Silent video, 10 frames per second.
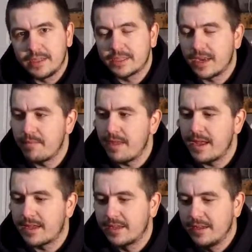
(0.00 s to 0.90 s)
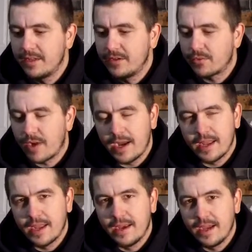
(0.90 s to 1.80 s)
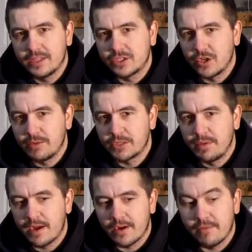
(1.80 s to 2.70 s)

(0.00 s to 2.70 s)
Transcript: It's going to make riding at night so much better.